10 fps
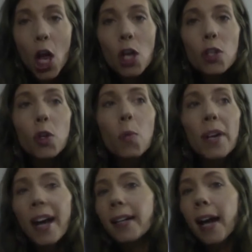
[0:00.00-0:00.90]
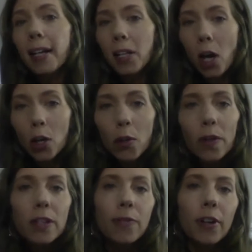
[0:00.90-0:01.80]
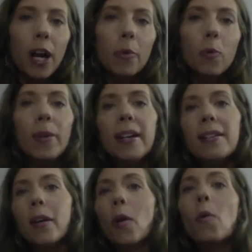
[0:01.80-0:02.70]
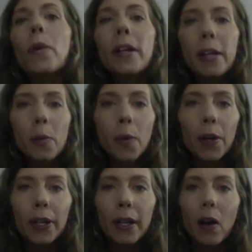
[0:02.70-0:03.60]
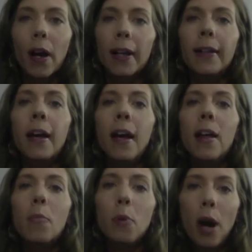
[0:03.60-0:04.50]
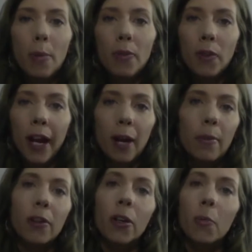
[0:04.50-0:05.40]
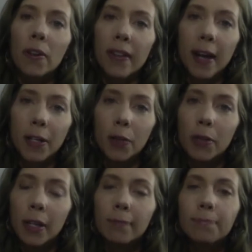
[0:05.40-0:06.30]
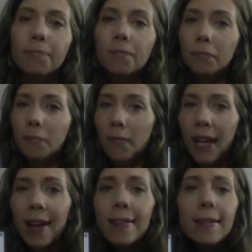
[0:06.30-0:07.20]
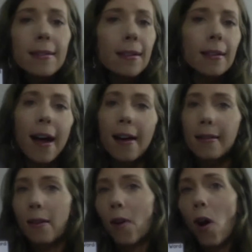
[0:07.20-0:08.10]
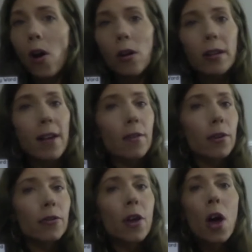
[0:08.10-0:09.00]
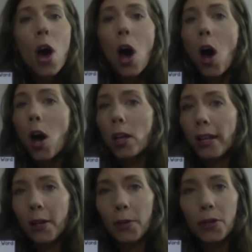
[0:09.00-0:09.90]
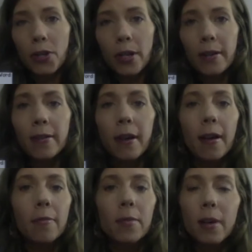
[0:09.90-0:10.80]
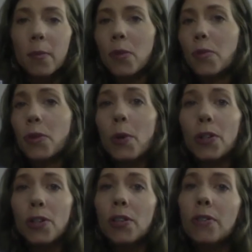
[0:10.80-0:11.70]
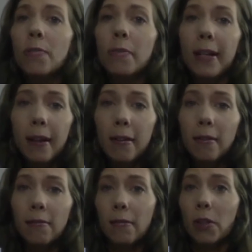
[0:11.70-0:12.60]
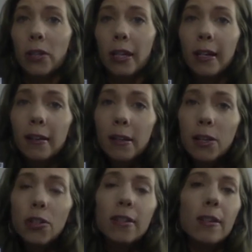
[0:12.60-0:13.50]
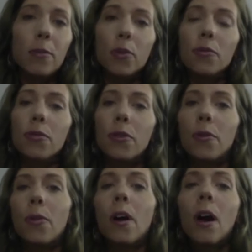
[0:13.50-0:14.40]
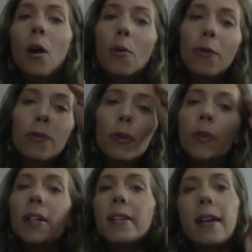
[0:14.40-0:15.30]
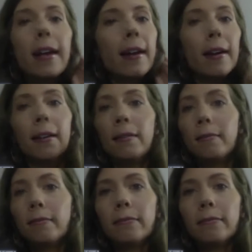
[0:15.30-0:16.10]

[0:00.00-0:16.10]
So we had kind of gone over this for a couple weeks. They were really working on proper vocabulary with that unit. And this is a class of all levels, all languages, some students who had just begun learning English and some students who were fluent and,